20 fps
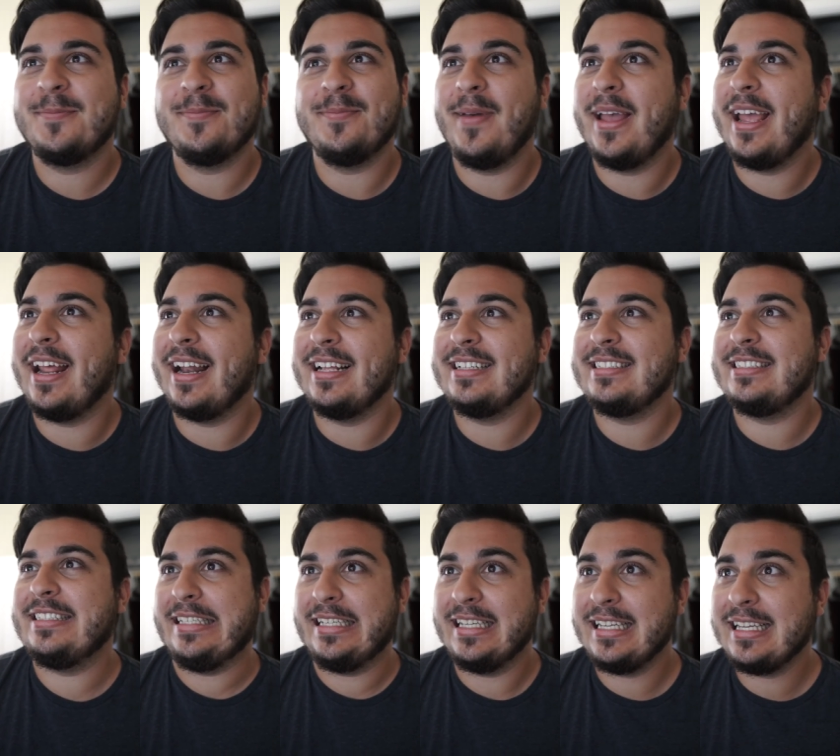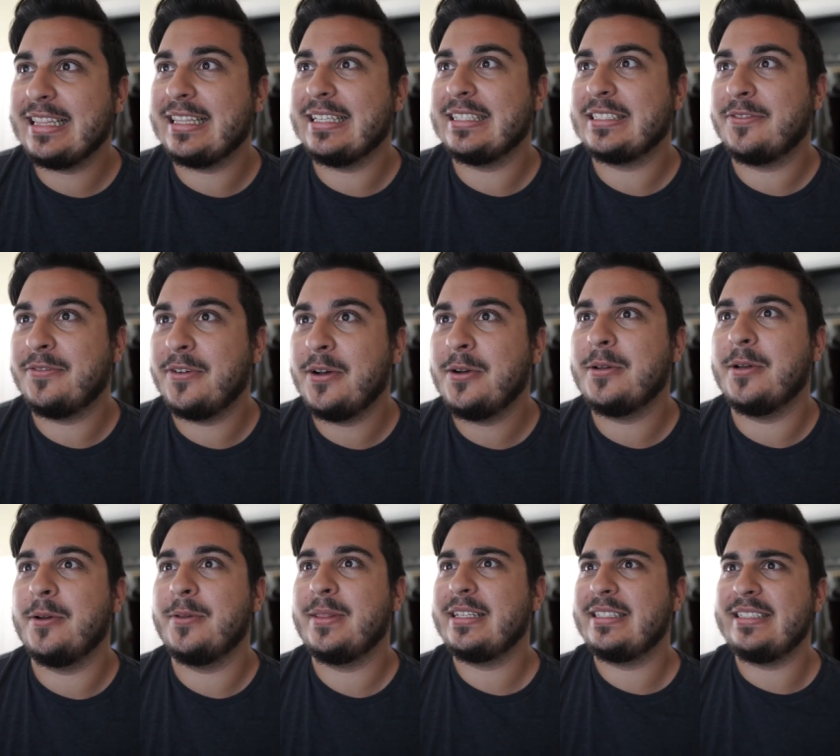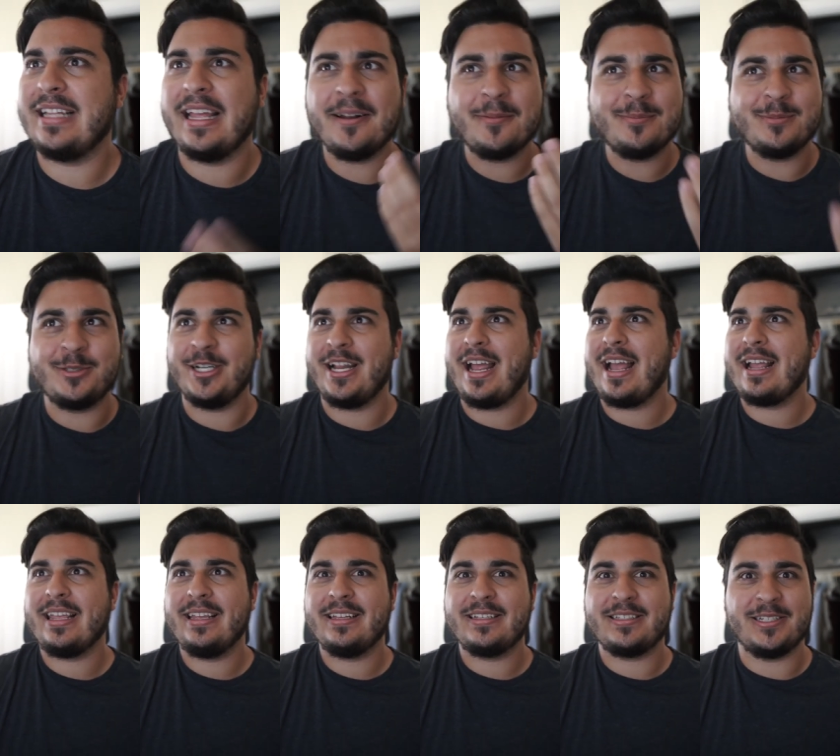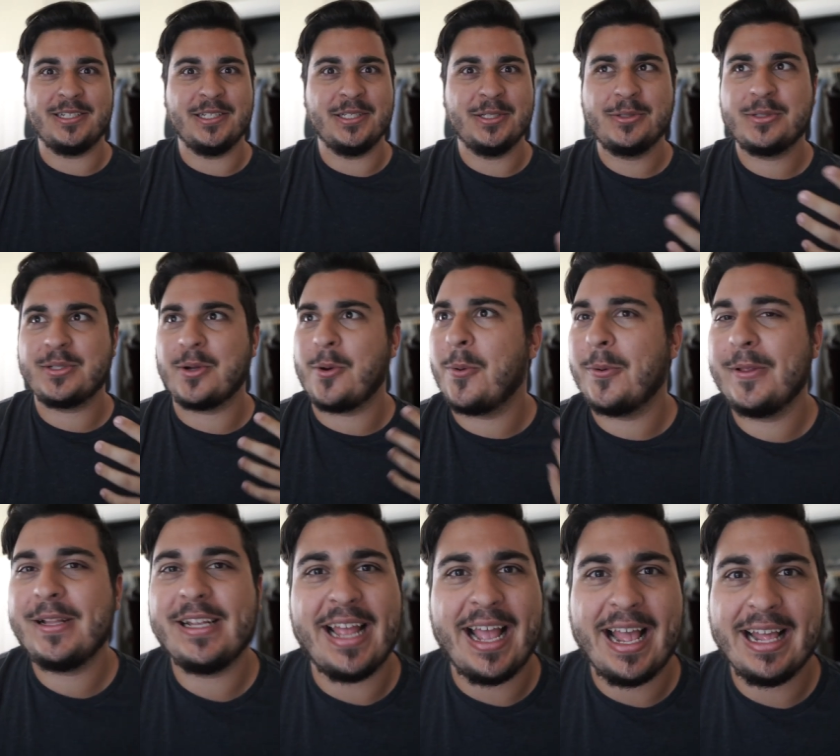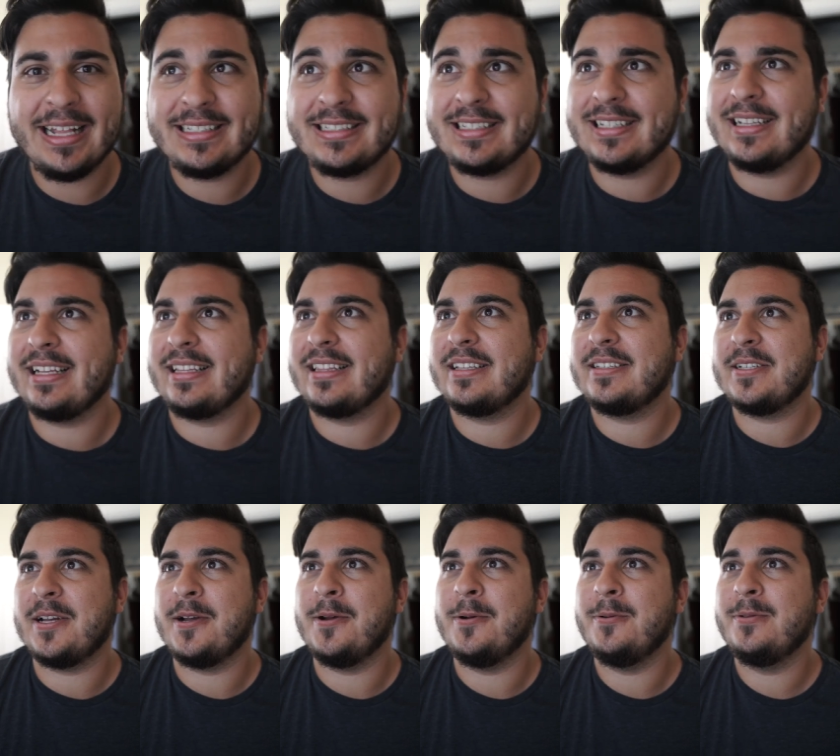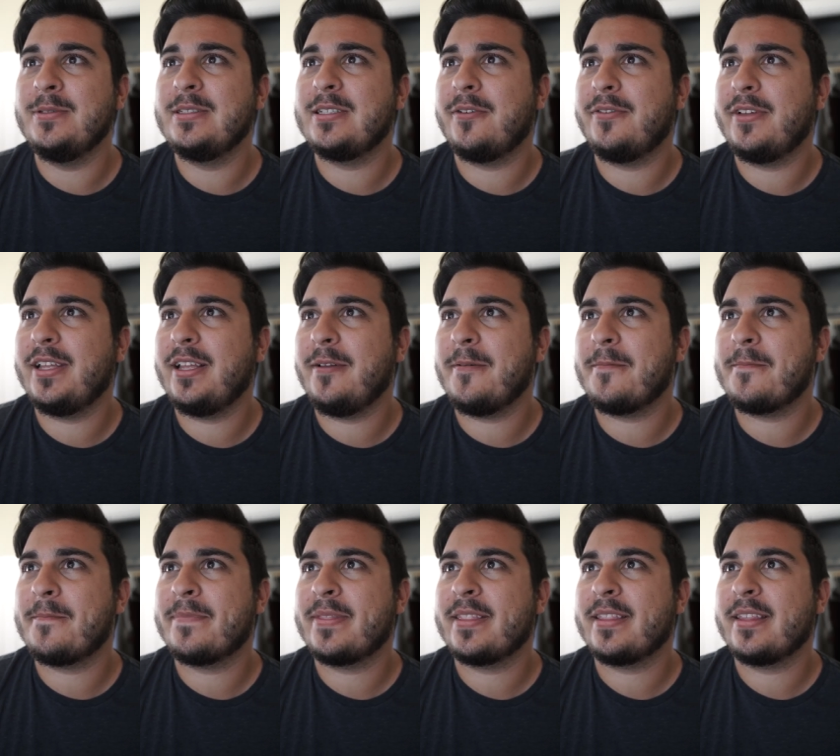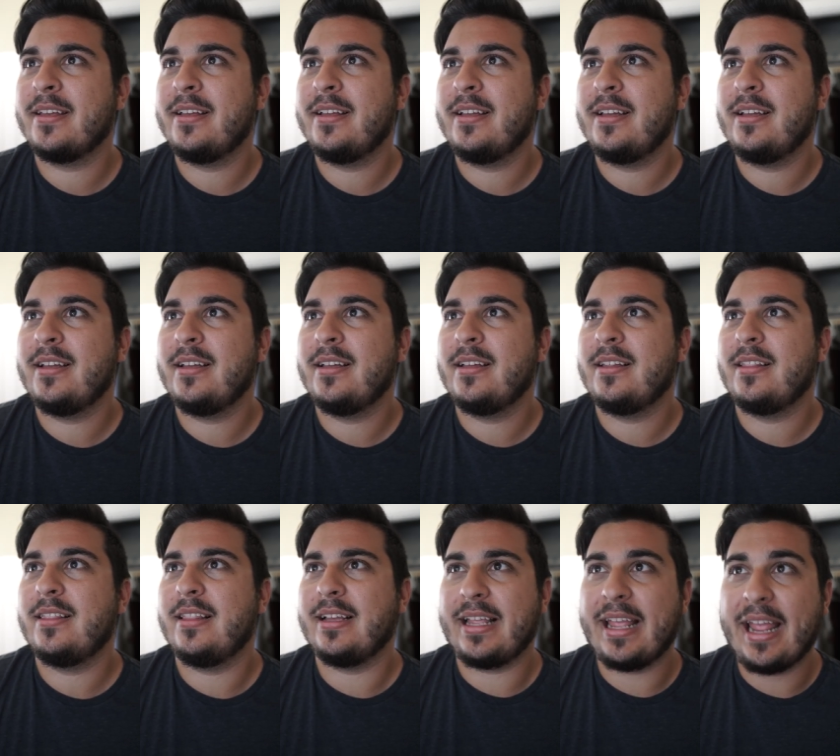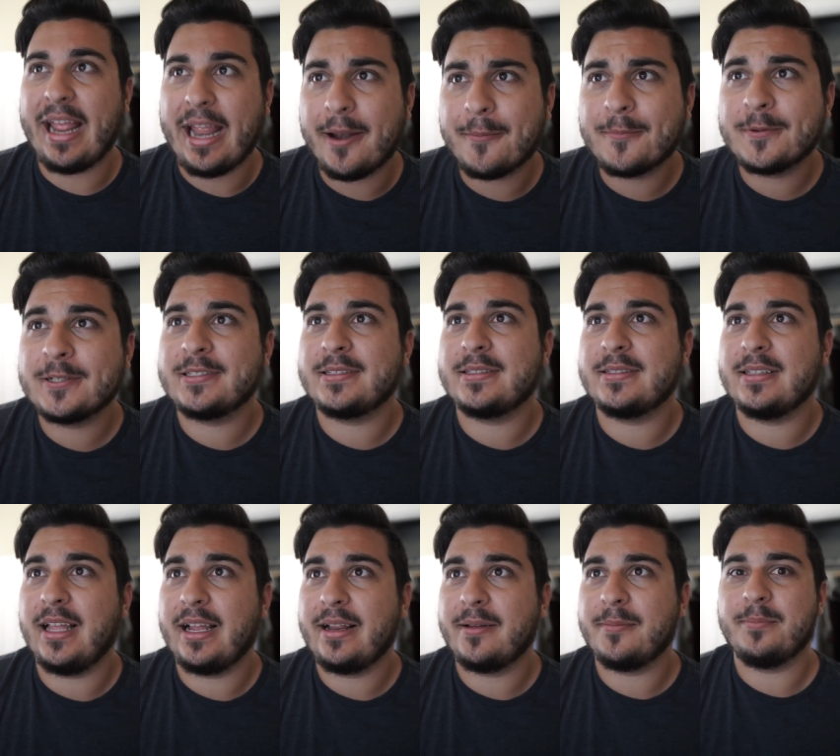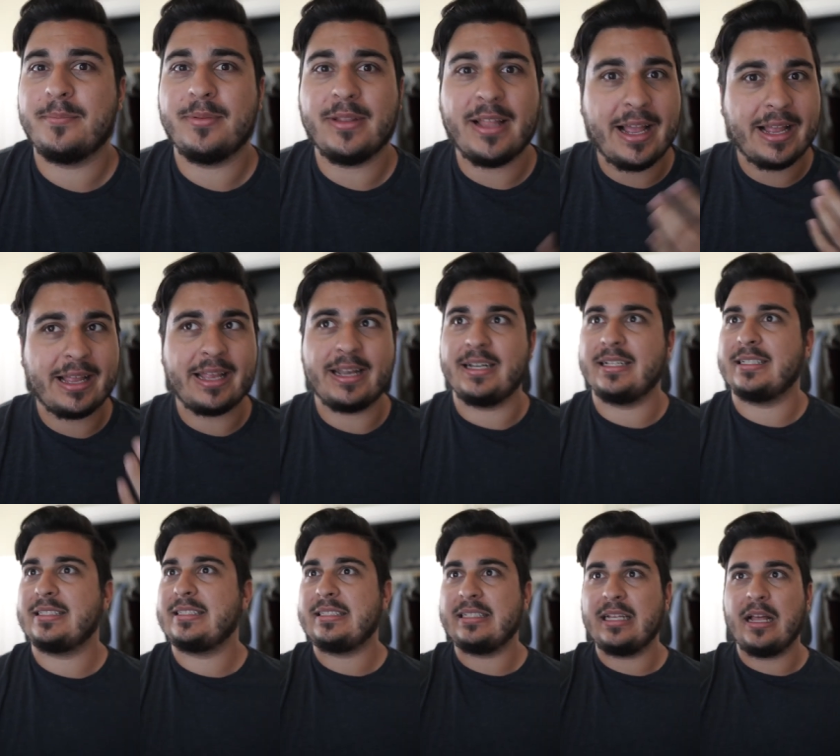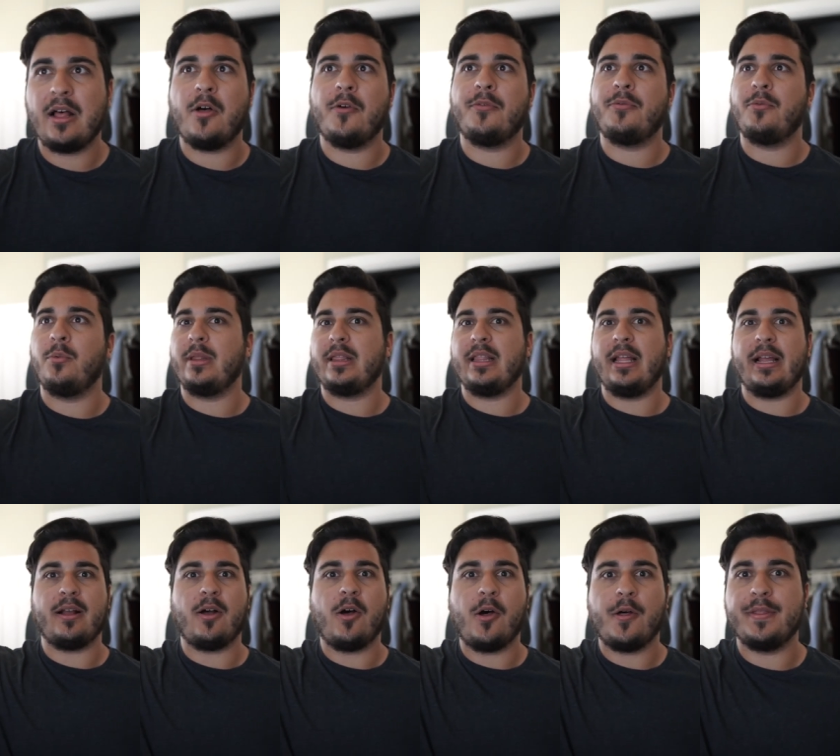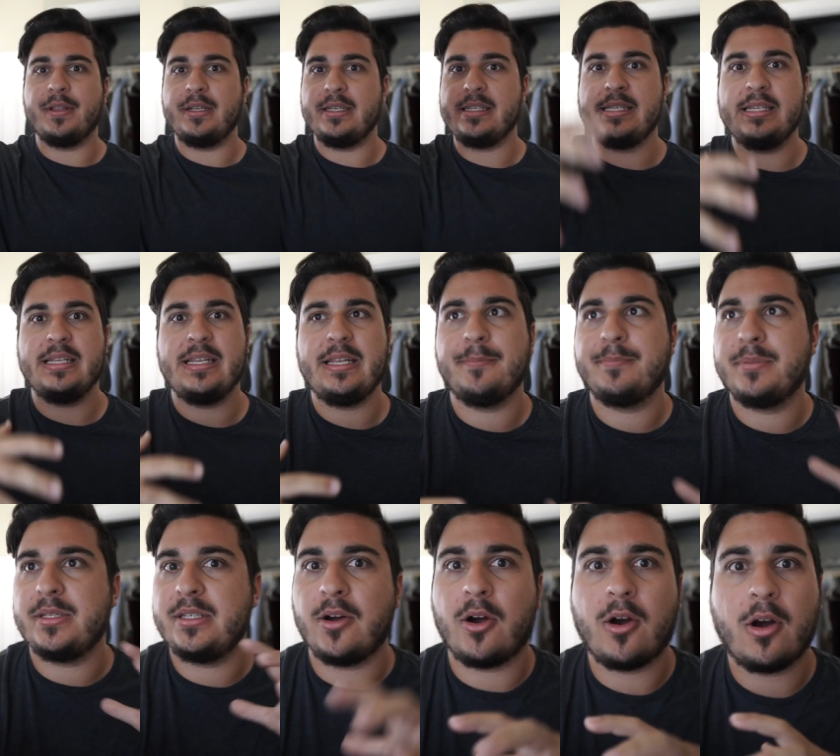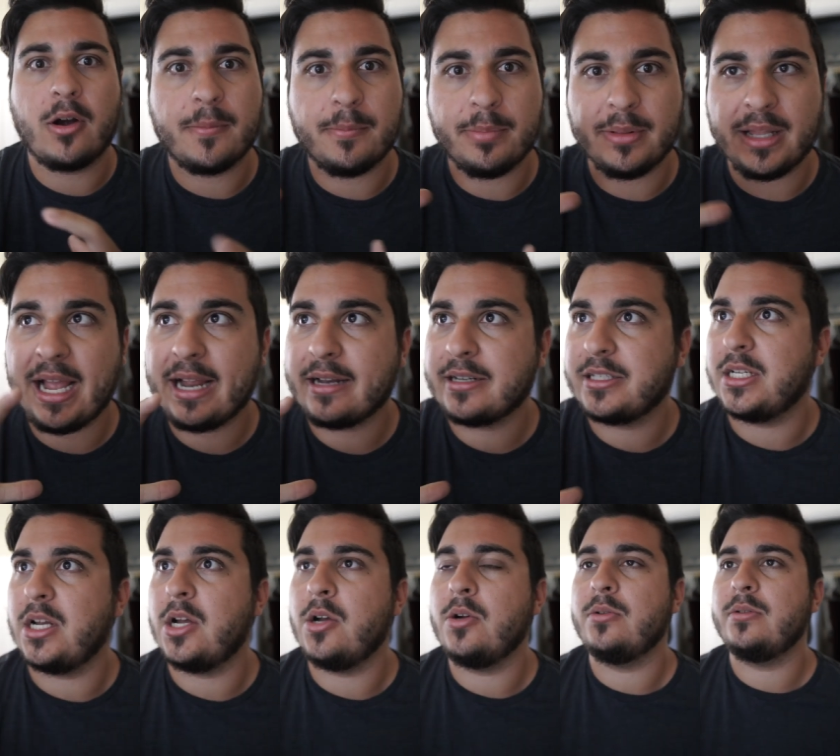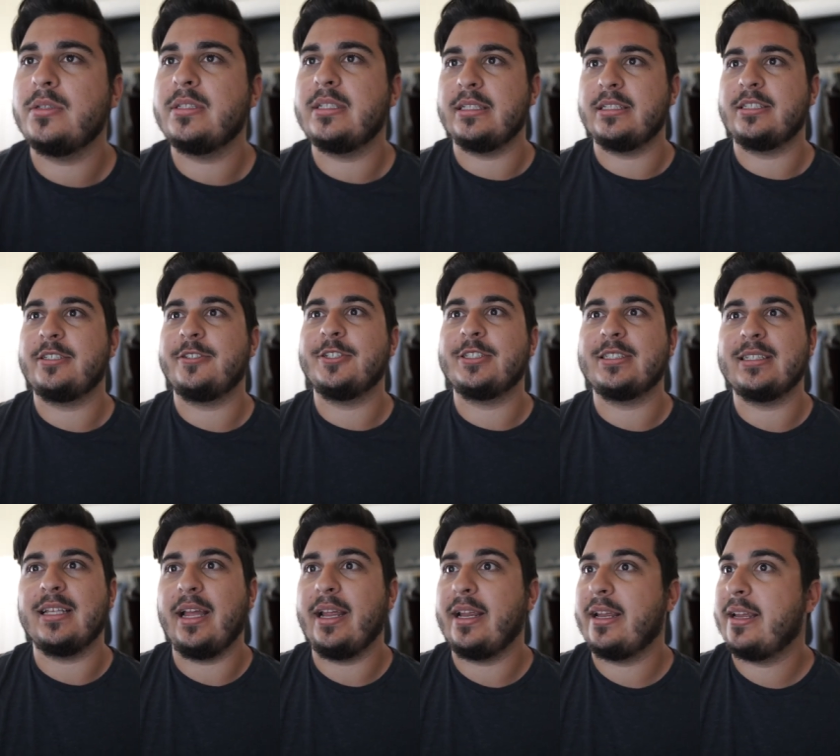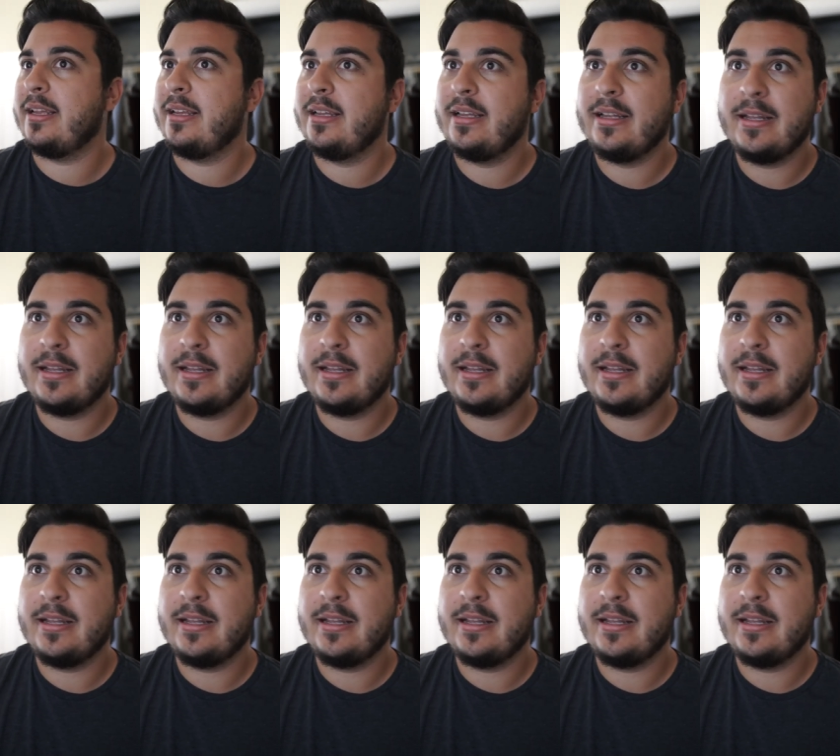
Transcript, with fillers: Man, I dig this photo. The denim jacket, too, totally adds to, like, the tones of it. The camera's, like, black in itself with, like, all the deep, dark, black tones. It's just, like,